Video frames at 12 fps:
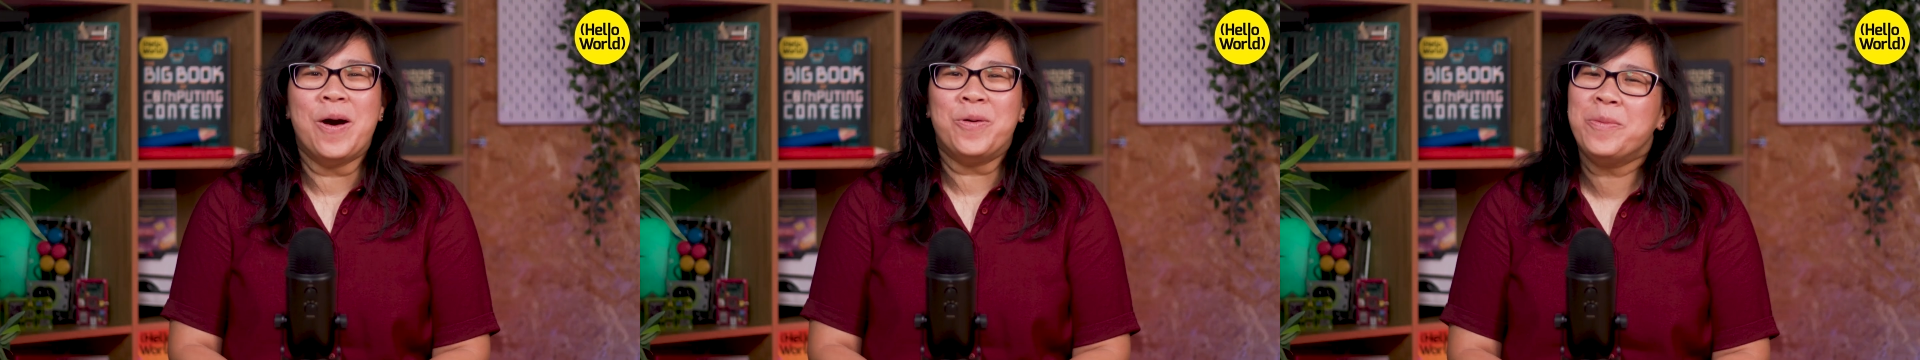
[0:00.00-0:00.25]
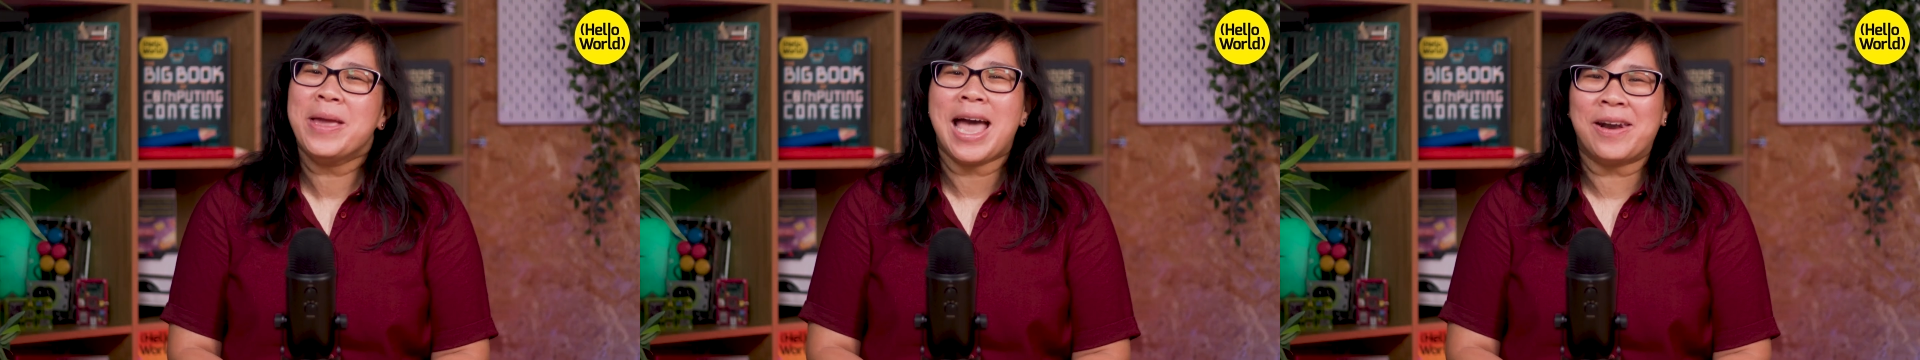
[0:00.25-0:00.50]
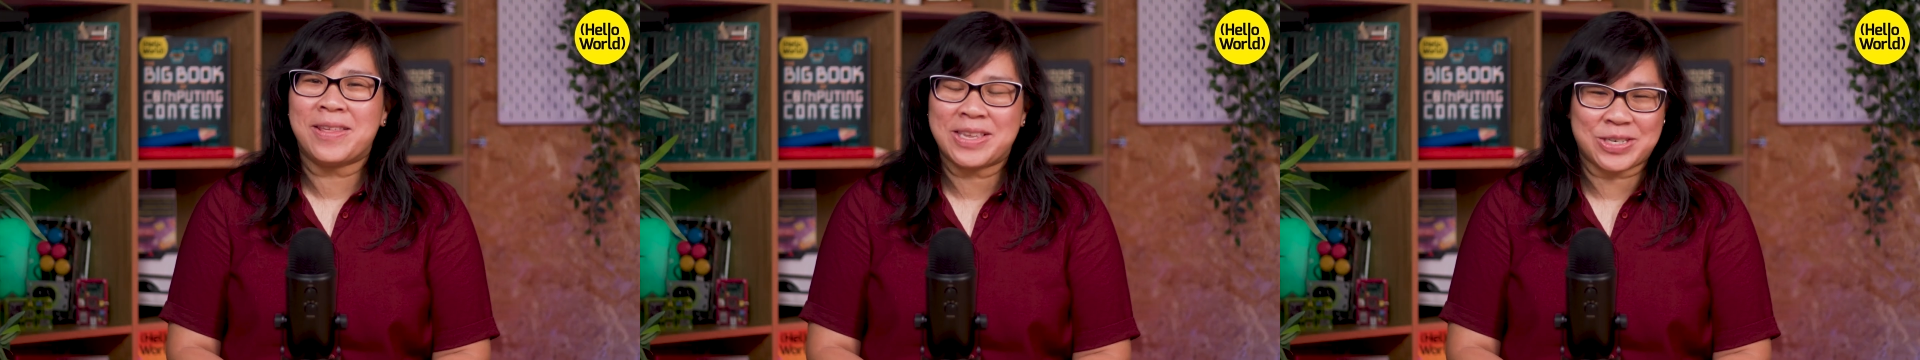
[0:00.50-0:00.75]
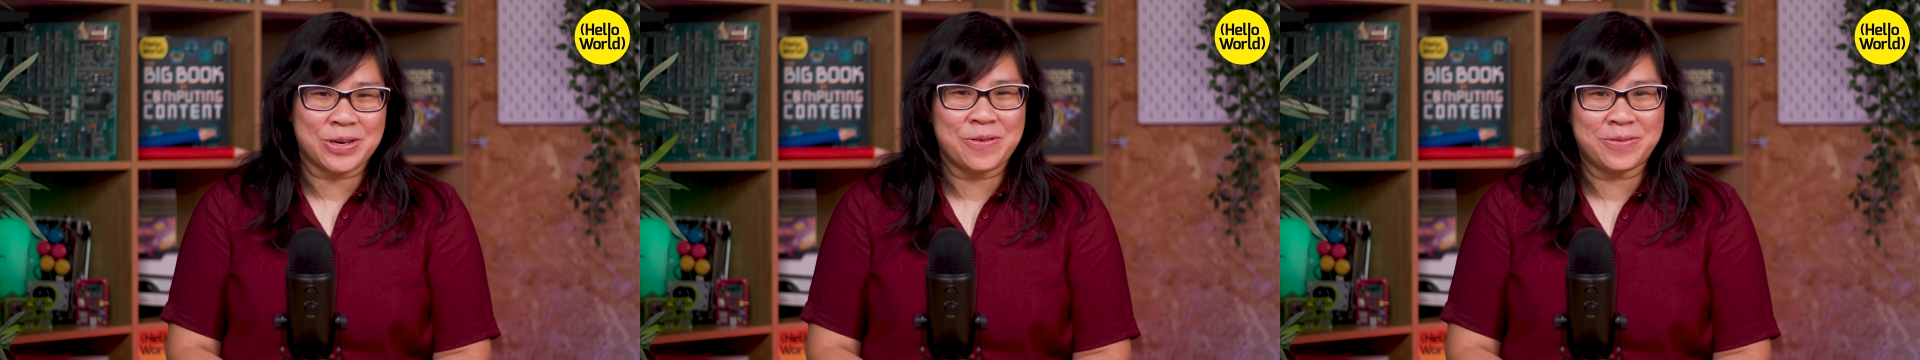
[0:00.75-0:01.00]
We'll be out on the
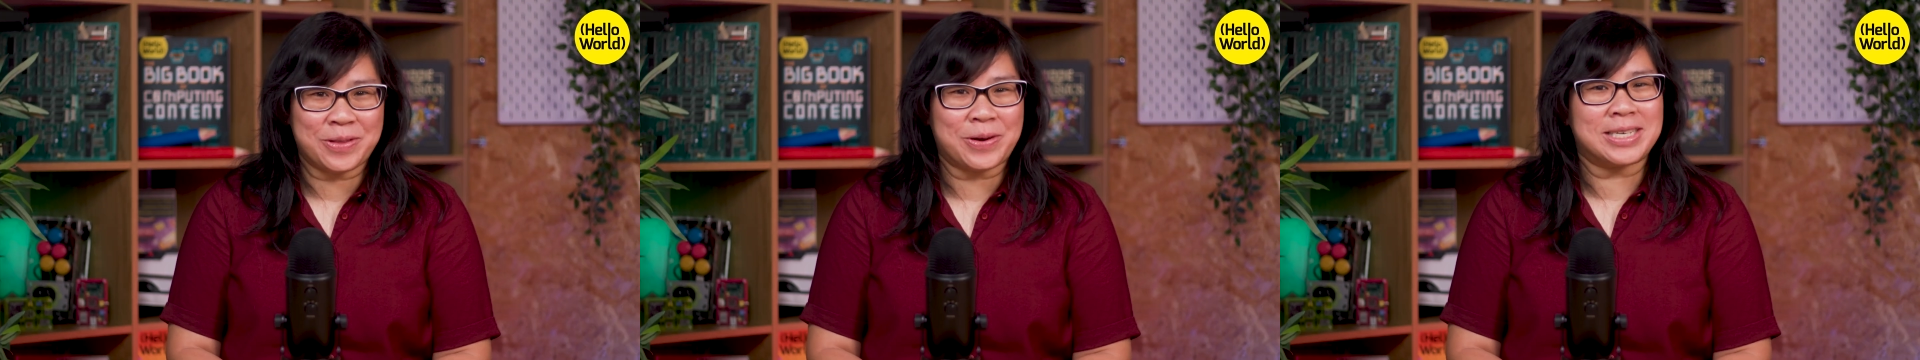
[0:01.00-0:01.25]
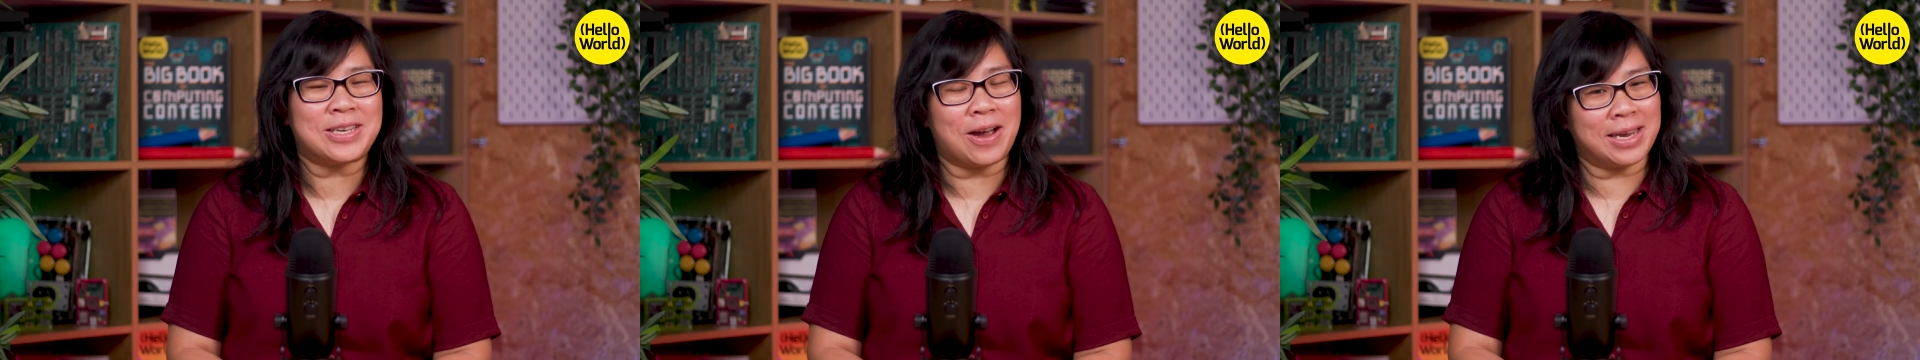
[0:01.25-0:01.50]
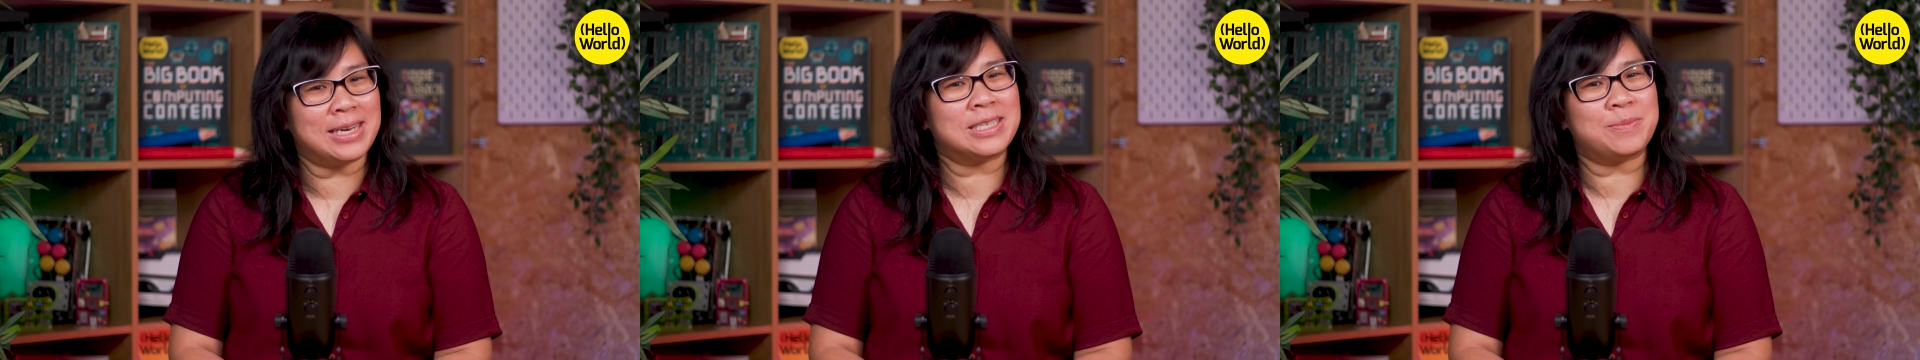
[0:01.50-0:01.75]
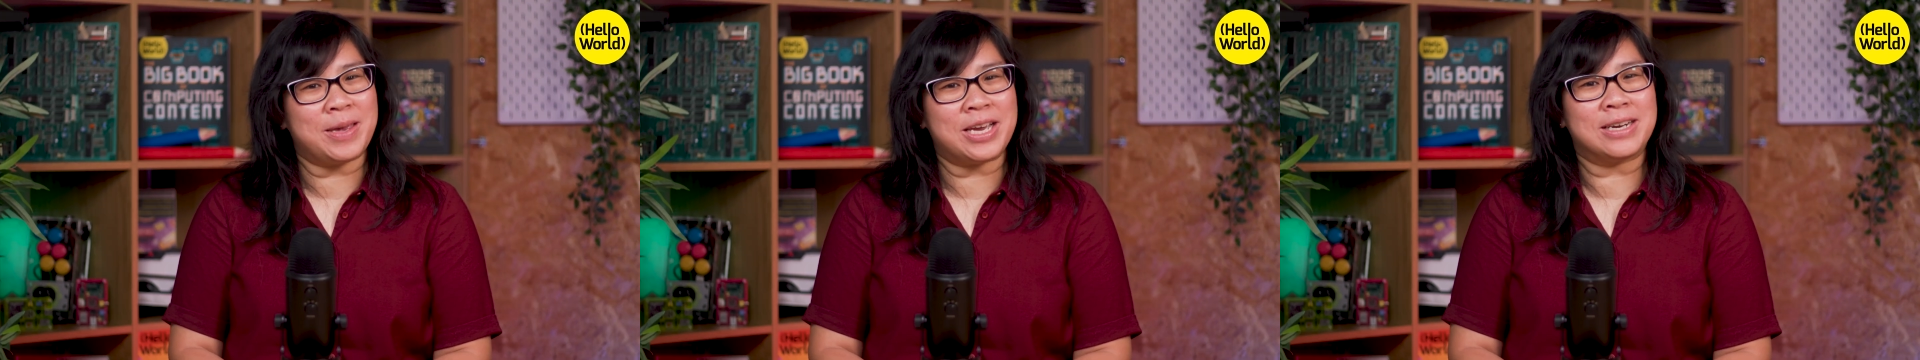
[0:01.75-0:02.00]
show floor talking to
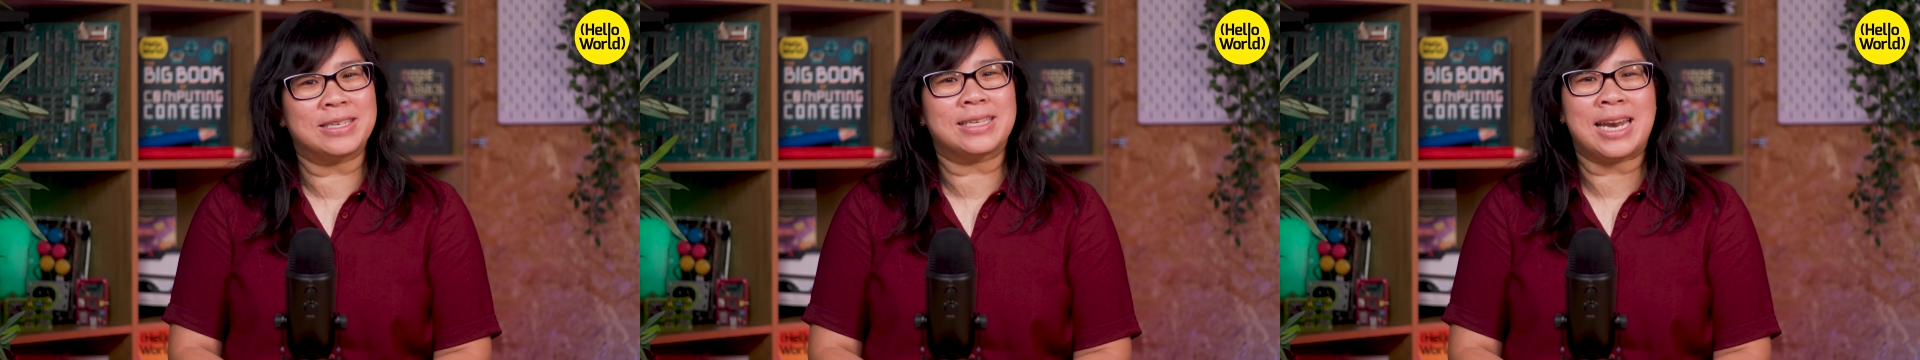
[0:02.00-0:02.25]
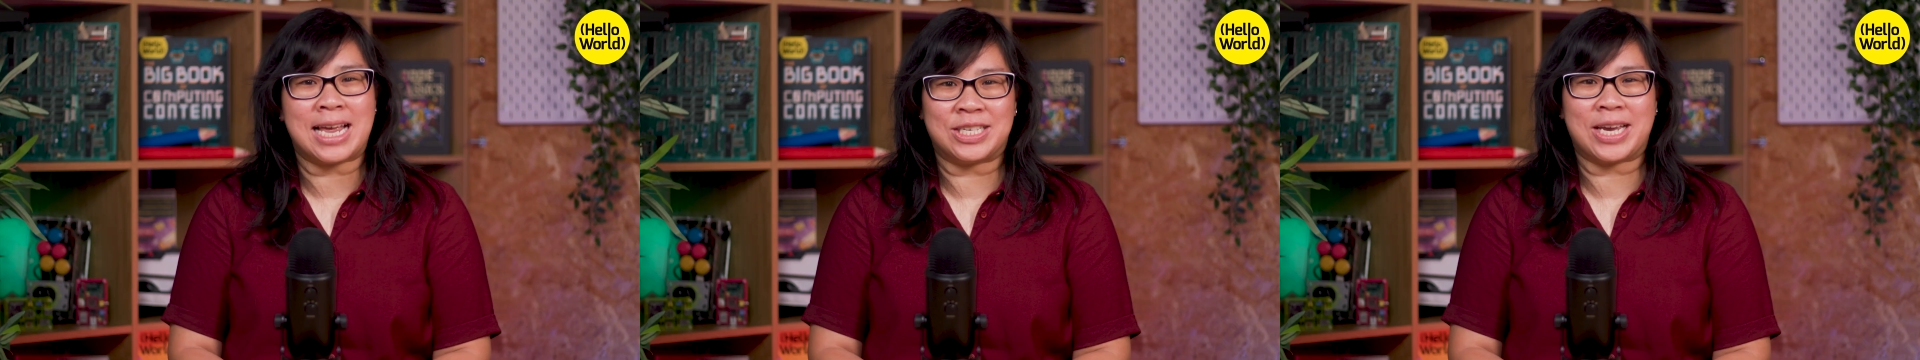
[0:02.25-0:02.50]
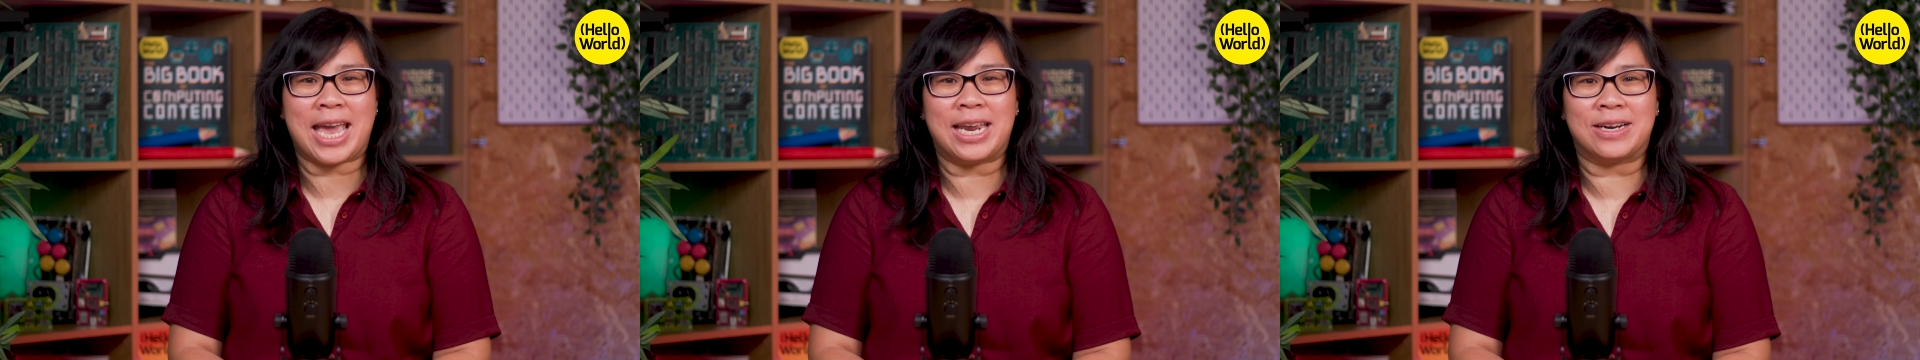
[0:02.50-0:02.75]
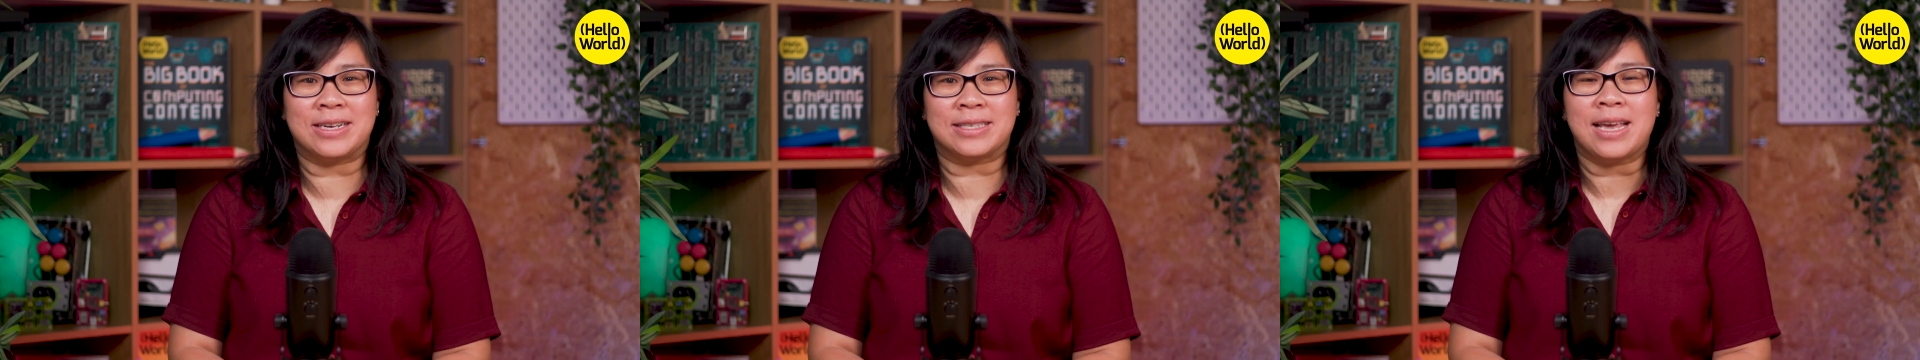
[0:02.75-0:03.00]
speakers and
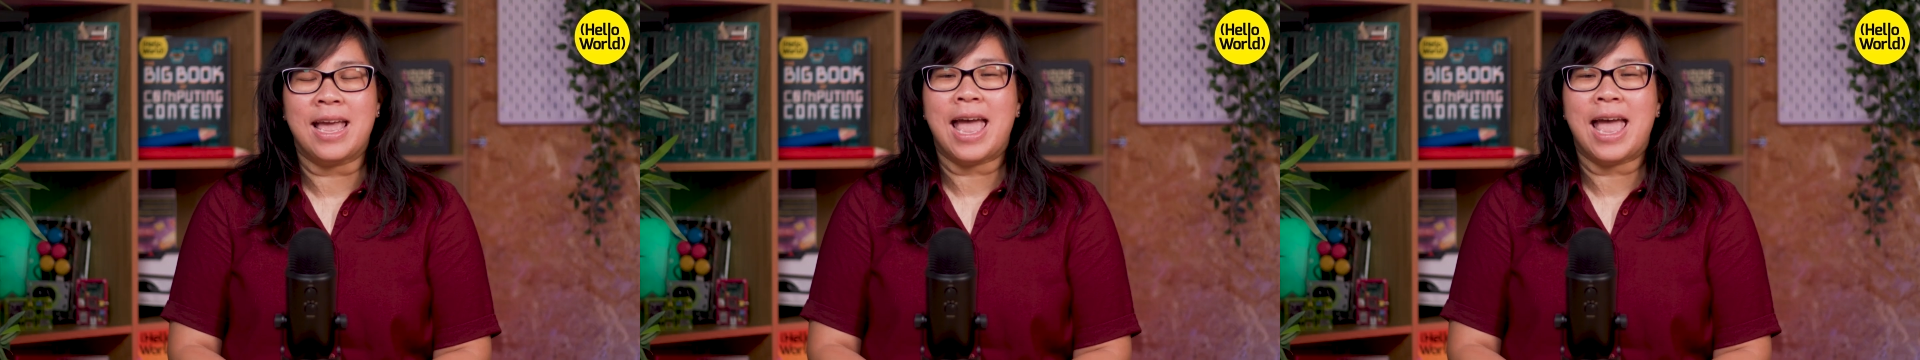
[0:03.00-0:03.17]
educators